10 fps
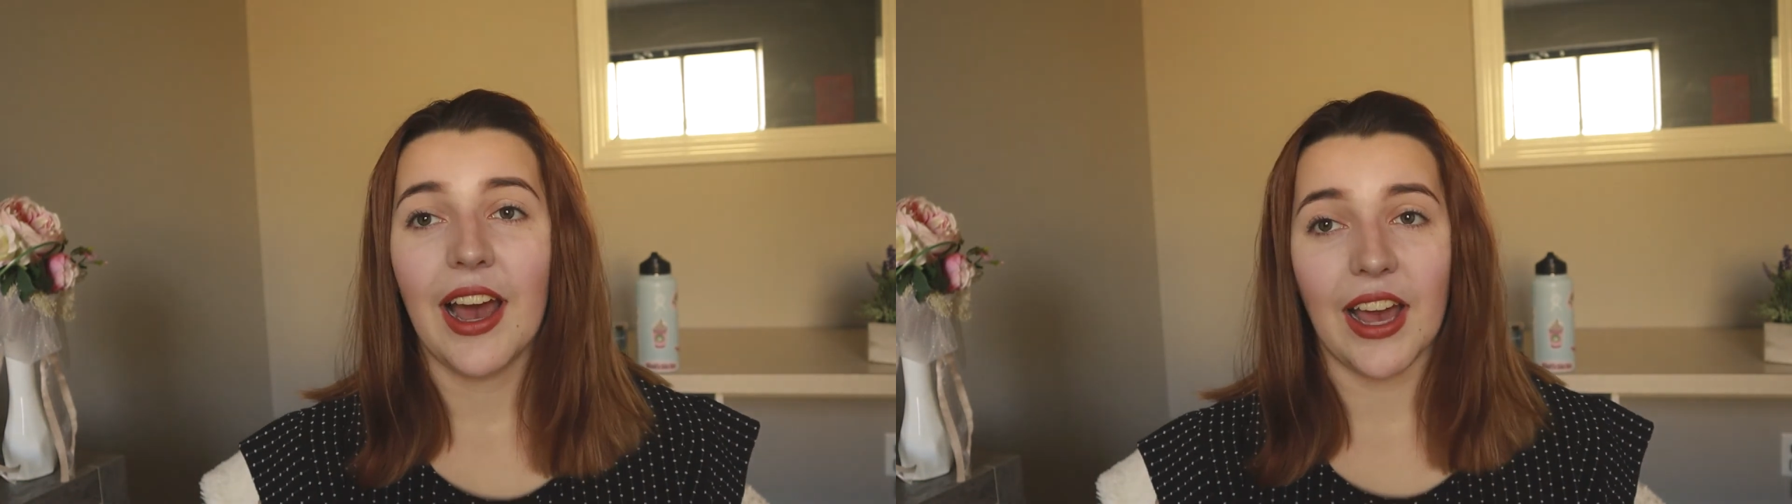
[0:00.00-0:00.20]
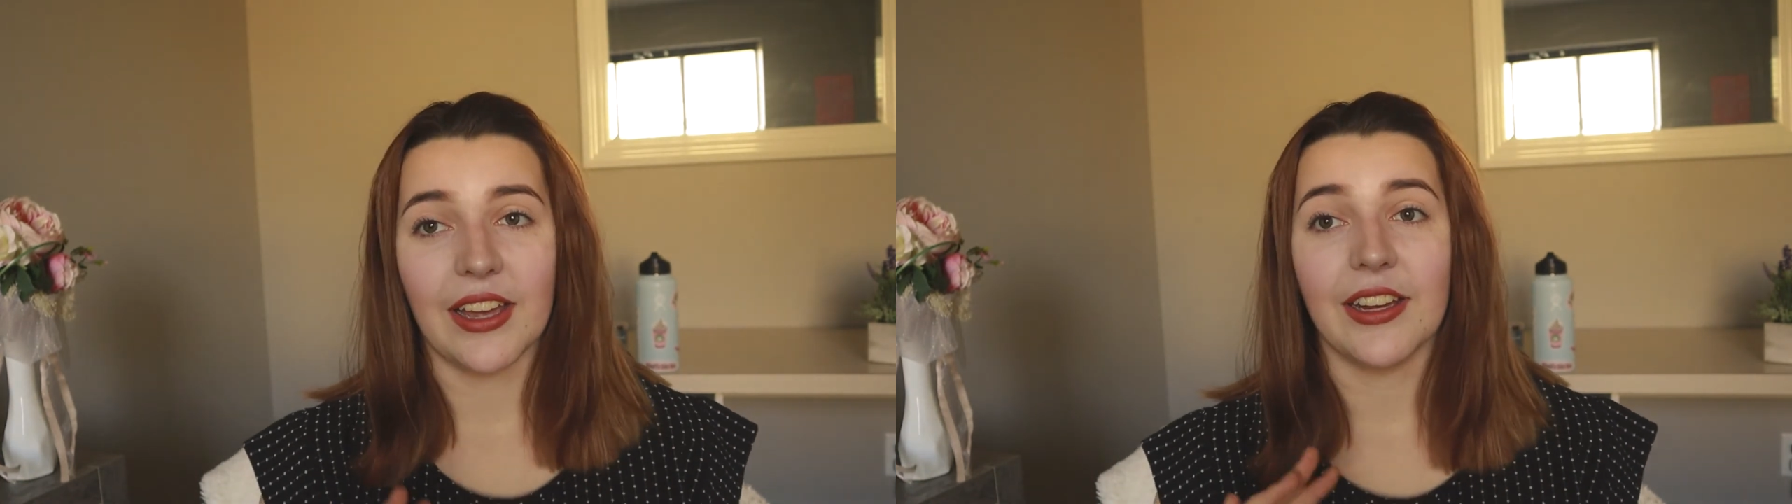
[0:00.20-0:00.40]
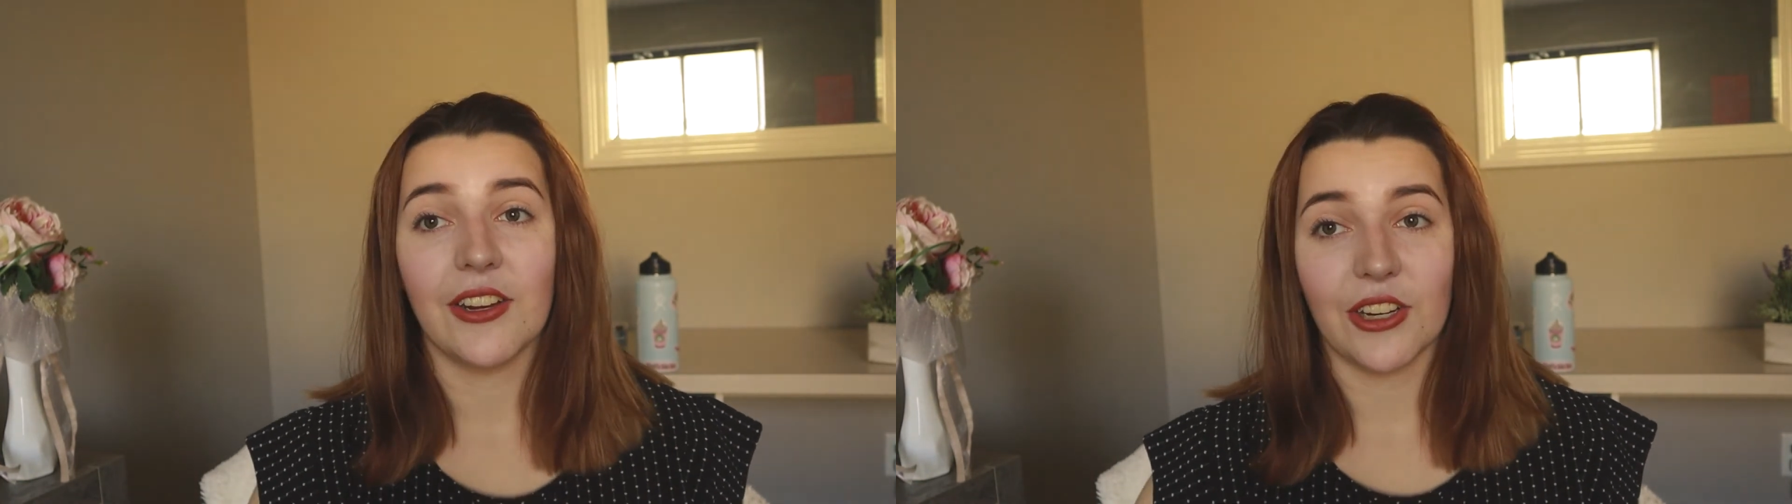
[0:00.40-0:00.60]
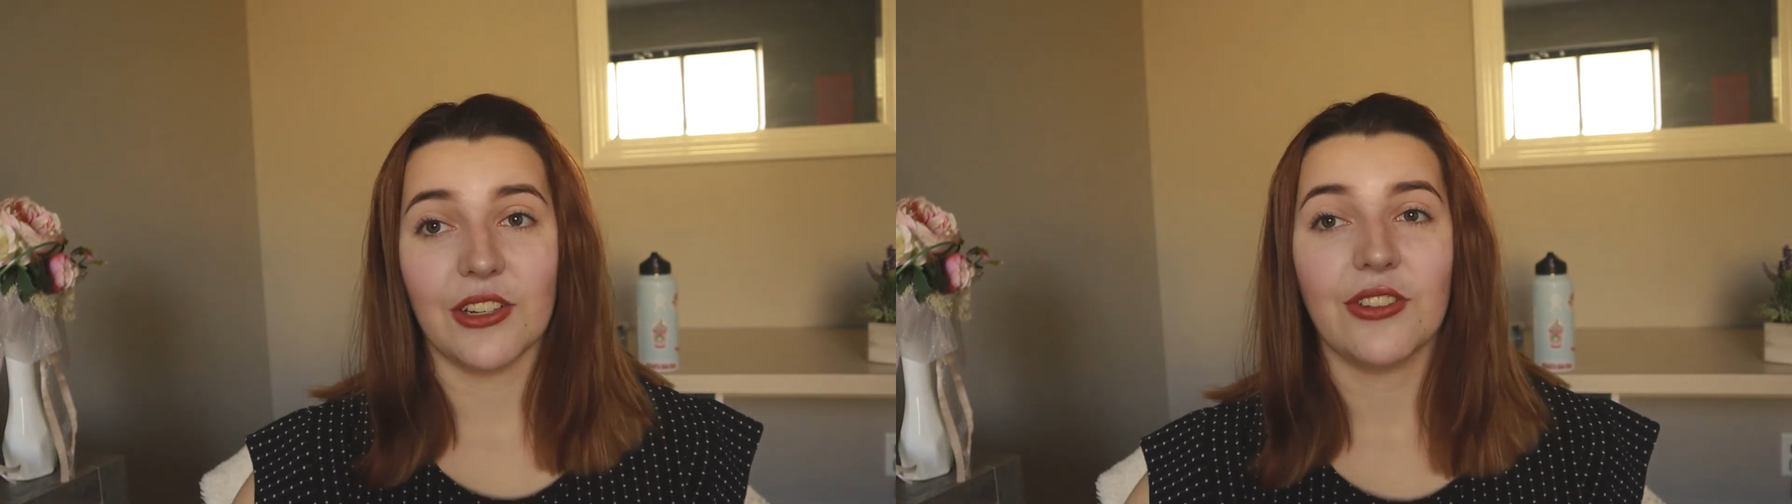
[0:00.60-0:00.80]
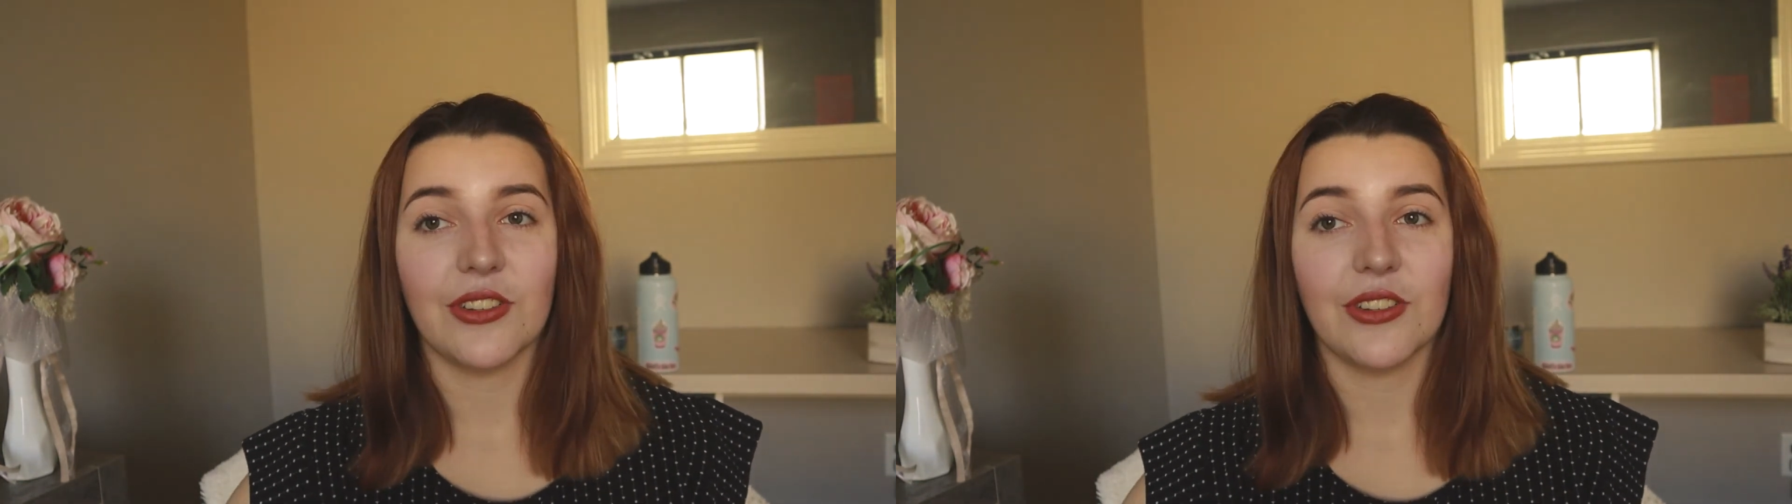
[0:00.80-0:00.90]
I encourage